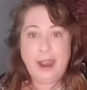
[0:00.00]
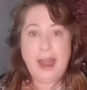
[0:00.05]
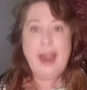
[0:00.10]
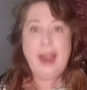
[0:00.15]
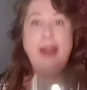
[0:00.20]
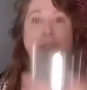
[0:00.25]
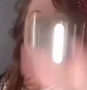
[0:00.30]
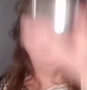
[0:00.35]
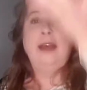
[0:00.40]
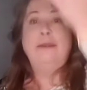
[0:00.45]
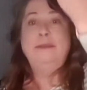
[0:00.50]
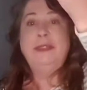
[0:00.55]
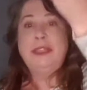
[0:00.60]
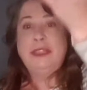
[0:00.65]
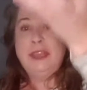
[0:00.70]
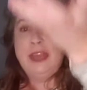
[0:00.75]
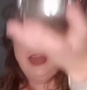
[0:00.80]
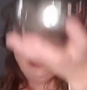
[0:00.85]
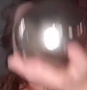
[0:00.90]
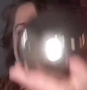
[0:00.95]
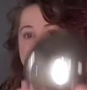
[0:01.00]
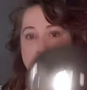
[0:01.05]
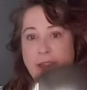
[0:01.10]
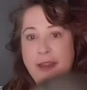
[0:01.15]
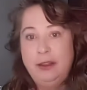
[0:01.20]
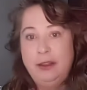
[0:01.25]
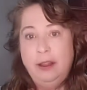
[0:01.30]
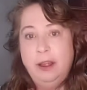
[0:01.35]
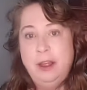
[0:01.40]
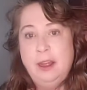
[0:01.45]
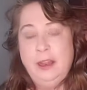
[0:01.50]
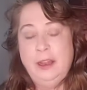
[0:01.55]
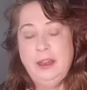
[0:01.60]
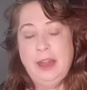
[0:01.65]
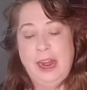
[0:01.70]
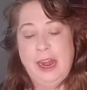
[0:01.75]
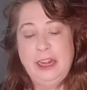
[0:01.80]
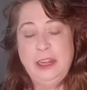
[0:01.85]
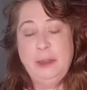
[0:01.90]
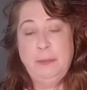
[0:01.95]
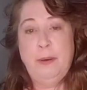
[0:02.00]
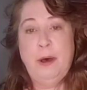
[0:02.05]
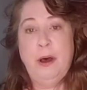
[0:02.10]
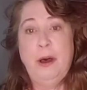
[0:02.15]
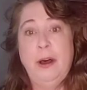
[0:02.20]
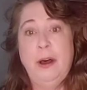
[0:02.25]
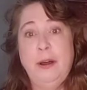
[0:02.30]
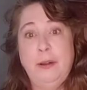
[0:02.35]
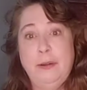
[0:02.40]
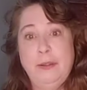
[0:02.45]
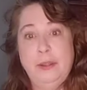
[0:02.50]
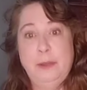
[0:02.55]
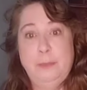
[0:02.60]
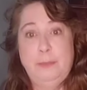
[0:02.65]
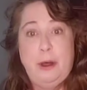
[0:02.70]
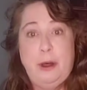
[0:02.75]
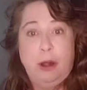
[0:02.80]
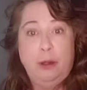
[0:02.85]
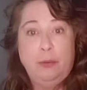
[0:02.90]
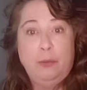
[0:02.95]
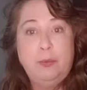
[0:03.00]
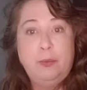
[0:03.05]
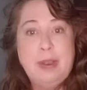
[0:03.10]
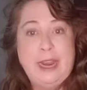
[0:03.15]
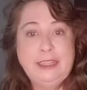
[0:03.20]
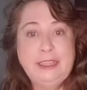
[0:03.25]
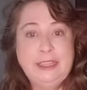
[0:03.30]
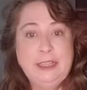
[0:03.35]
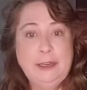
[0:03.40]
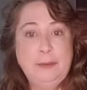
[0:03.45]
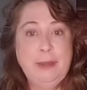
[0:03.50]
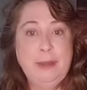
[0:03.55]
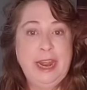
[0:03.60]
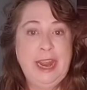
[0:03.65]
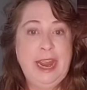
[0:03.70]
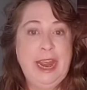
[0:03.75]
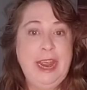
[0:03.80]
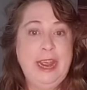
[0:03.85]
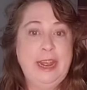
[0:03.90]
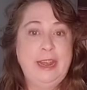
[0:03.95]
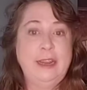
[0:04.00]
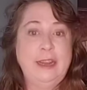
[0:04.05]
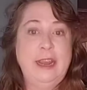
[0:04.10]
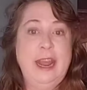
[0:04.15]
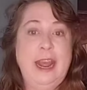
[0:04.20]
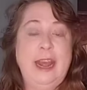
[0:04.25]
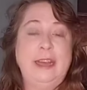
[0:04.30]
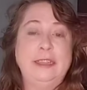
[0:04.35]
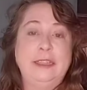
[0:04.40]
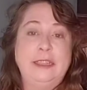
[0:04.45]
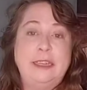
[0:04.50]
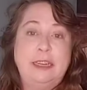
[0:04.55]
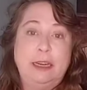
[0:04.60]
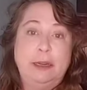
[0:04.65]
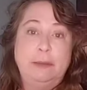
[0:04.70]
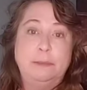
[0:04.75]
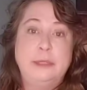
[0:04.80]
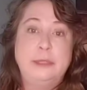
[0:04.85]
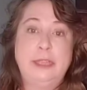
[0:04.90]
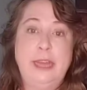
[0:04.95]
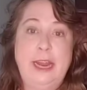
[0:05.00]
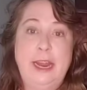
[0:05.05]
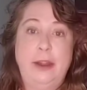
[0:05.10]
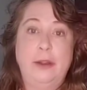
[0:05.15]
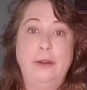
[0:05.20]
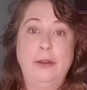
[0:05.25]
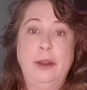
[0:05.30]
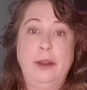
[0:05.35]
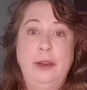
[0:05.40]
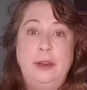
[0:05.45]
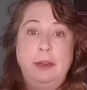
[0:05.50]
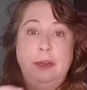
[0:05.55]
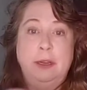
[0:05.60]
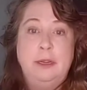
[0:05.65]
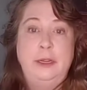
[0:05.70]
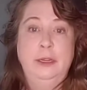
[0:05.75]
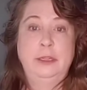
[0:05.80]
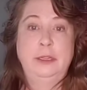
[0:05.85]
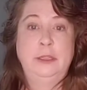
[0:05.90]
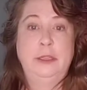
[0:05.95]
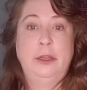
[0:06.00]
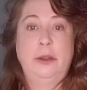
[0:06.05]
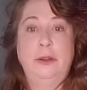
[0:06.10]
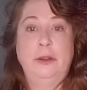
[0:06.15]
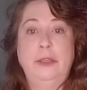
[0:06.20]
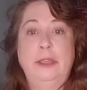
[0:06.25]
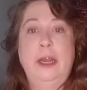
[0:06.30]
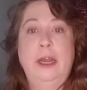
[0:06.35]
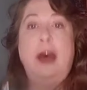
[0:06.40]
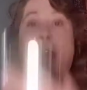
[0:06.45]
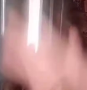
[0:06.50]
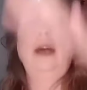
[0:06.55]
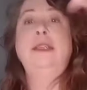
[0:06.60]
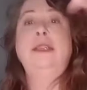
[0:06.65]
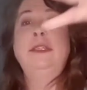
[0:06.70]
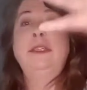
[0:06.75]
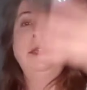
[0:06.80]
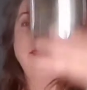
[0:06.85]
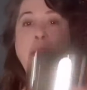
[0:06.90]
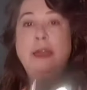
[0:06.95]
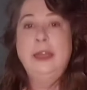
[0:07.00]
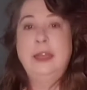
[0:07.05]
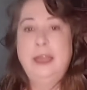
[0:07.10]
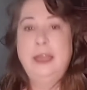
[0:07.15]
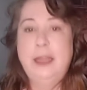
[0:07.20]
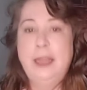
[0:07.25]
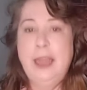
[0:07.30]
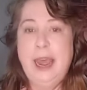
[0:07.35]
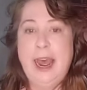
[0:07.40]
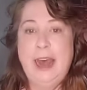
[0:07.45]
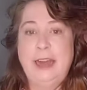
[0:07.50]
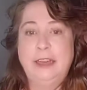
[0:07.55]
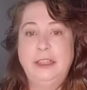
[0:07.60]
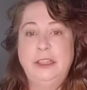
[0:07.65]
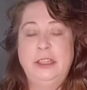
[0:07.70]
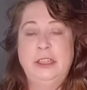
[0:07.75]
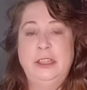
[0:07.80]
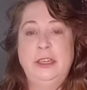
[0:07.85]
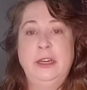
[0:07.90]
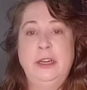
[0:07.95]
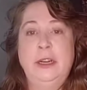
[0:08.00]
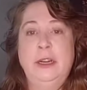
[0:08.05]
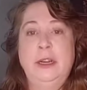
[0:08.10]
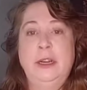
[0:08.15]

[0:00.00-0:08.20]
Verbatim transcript: and I'm just kind of letting the ball, the ball rest in my hand as it comes down. So toss catch,